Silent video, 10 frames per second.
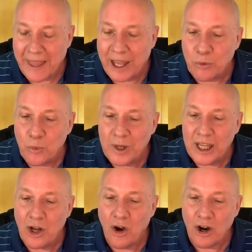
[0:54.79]
and
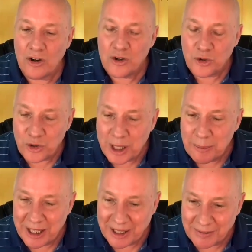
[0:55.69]
we are
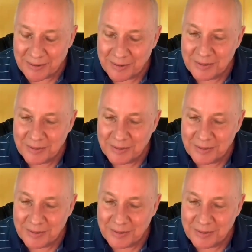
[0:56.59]
dreaming